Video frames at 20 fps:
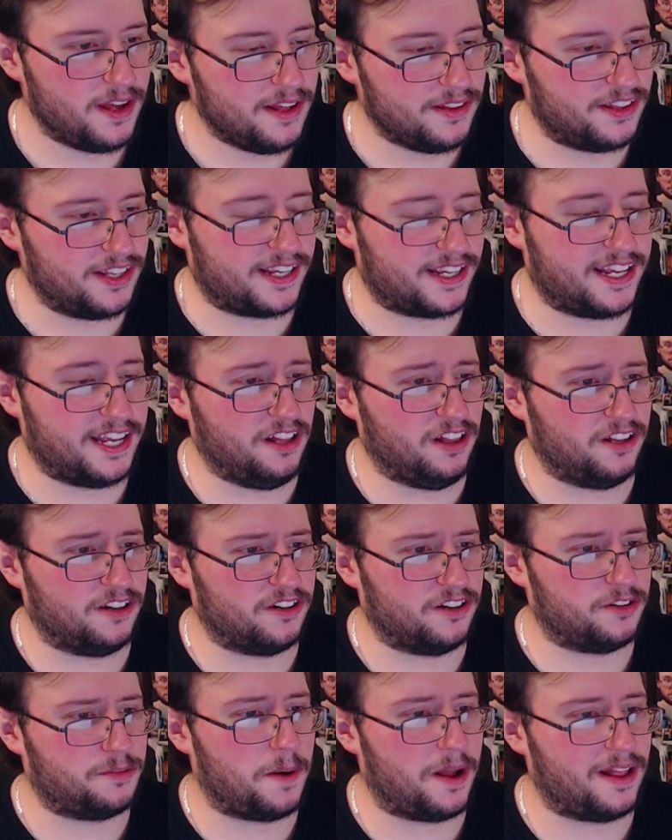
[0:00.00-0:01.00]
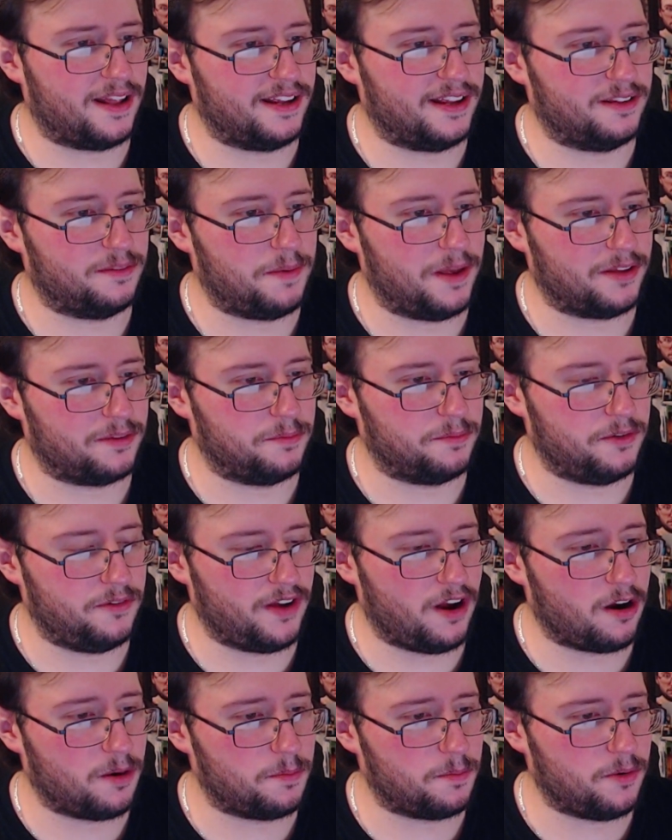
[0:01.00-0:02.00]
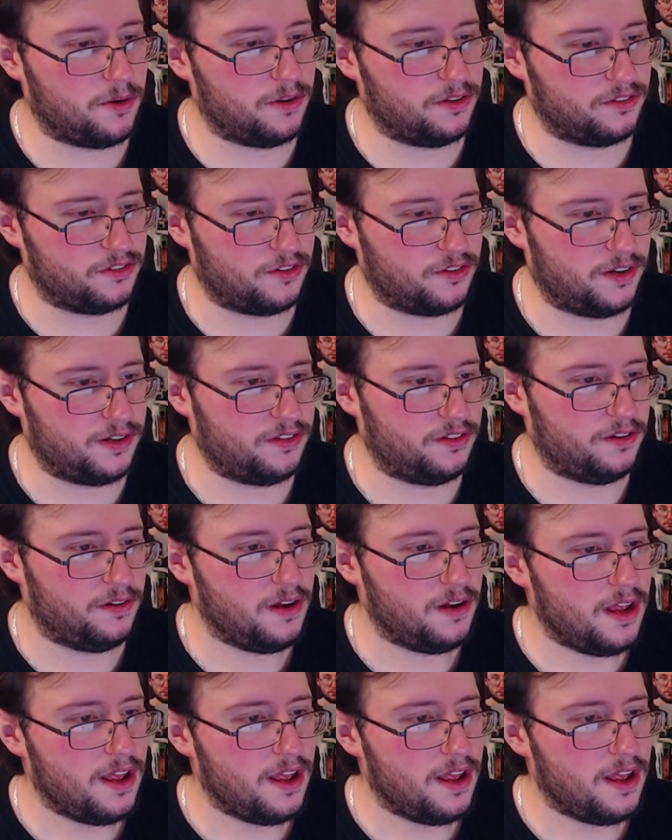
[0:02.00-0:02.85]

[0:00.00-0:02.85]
The Killer is probably his best movie. Hard Boiled is great too.